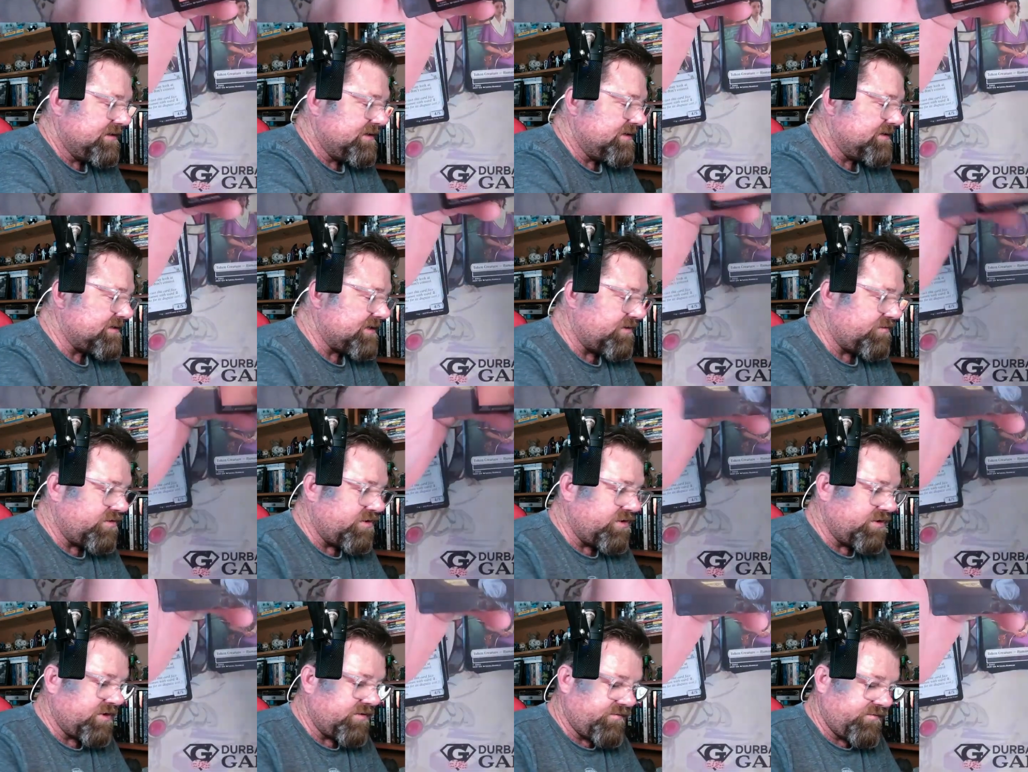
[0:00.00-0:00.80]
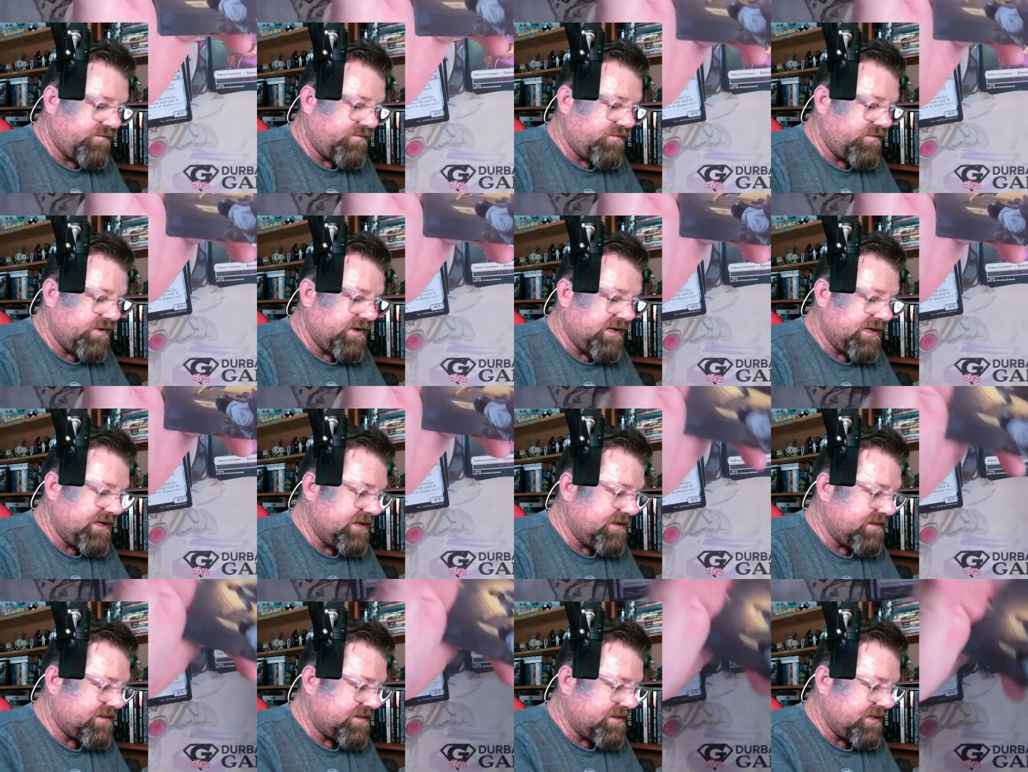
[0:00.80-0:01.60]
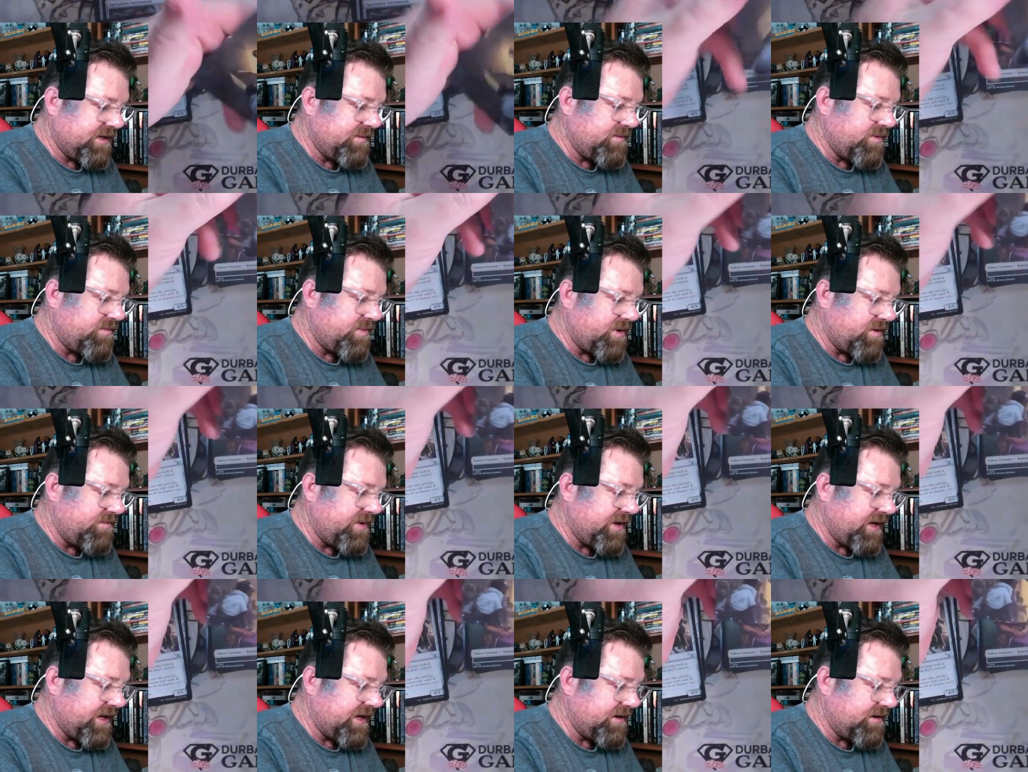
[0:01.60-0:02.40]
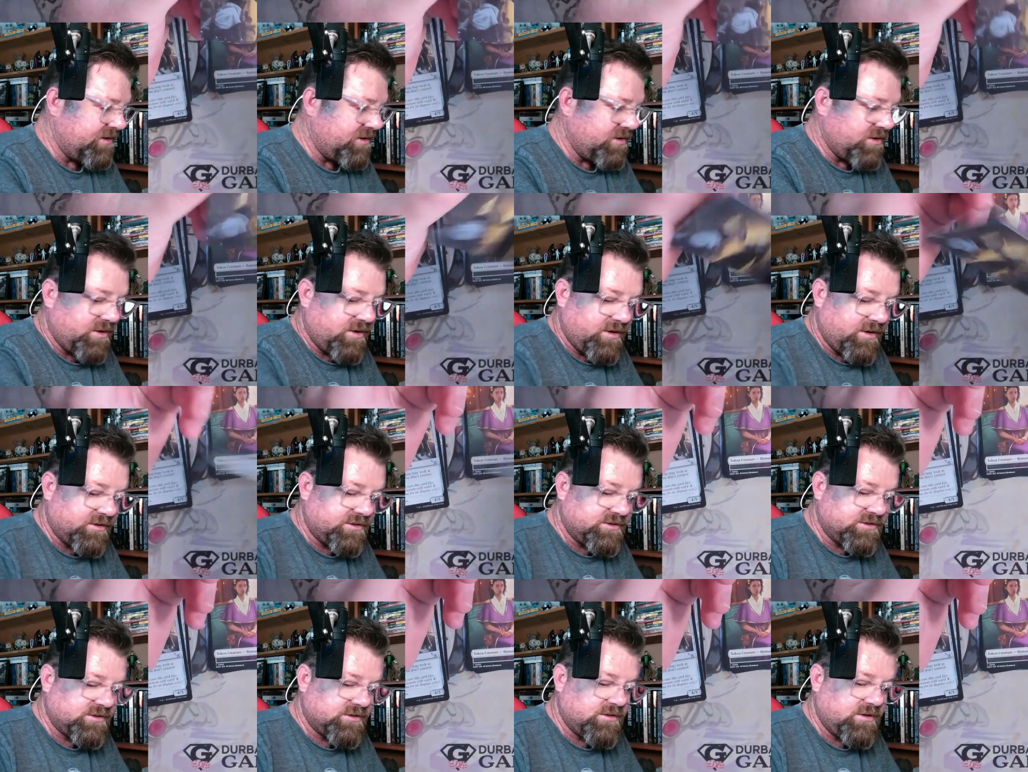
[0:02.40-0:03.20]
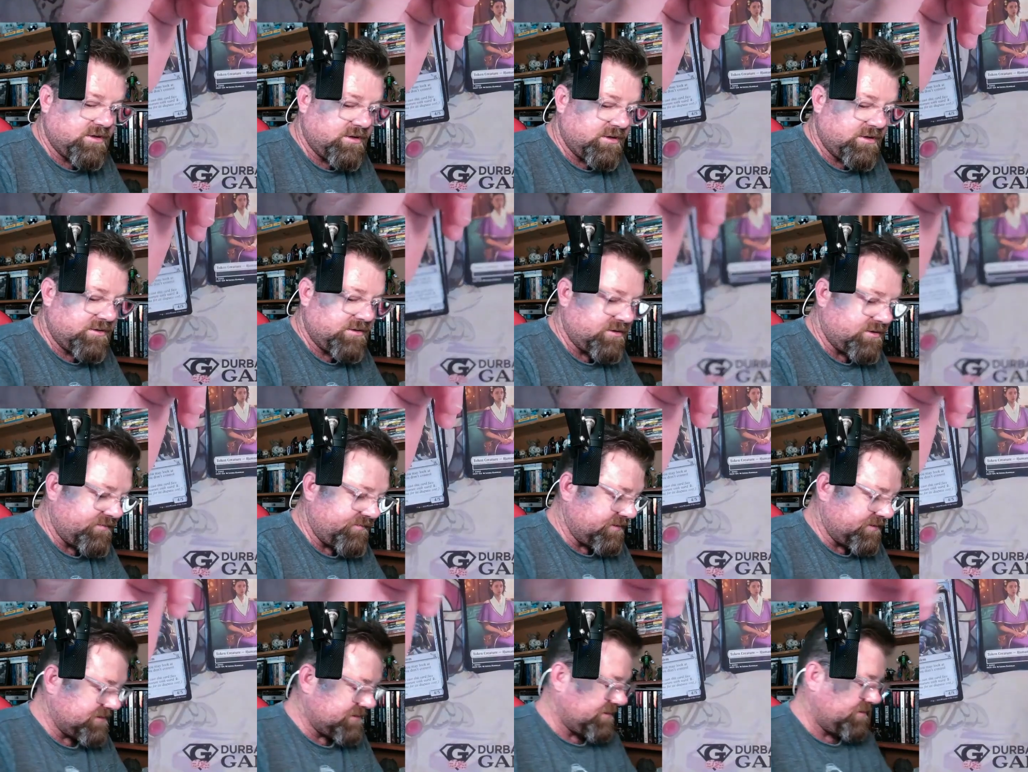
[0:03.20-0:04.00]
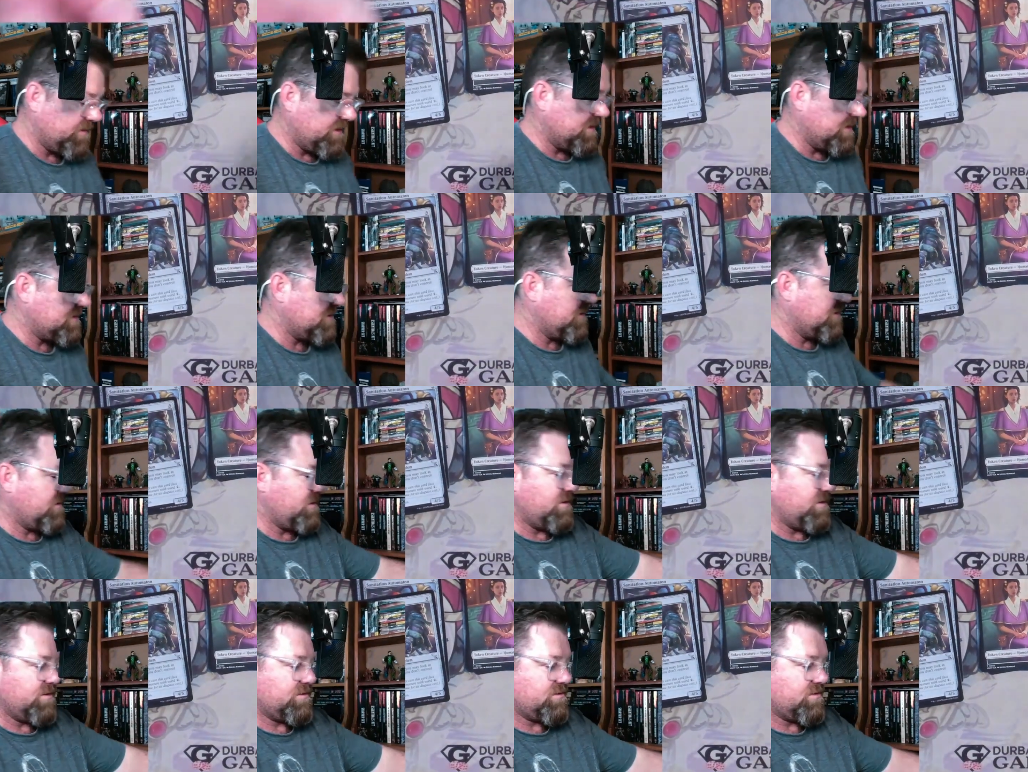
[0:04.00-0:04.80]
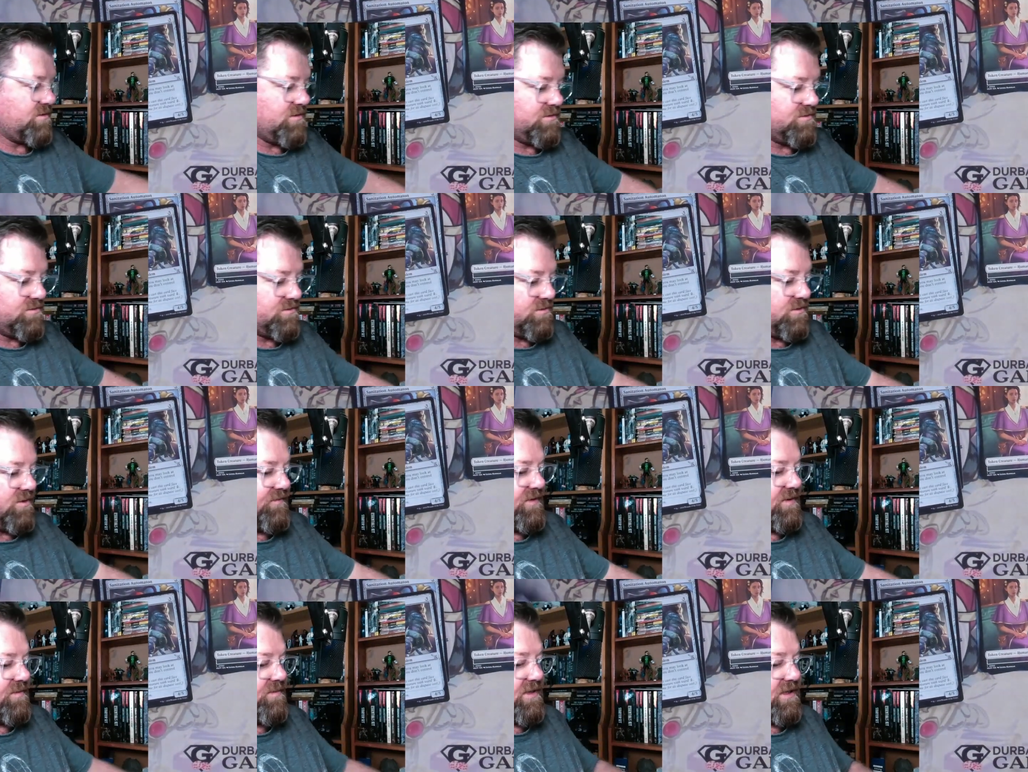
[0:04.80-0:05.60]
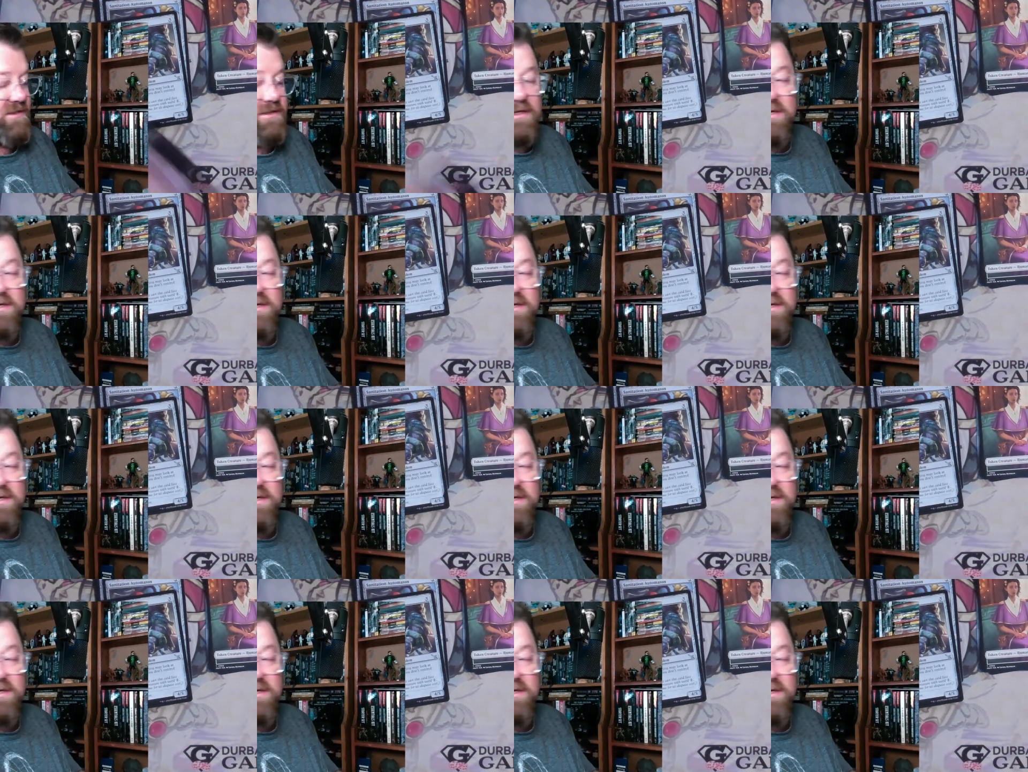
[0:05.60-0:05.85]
There's our Rogue, a foily thingamabob, and an art card. Obviously, we're getting art cards all over the place.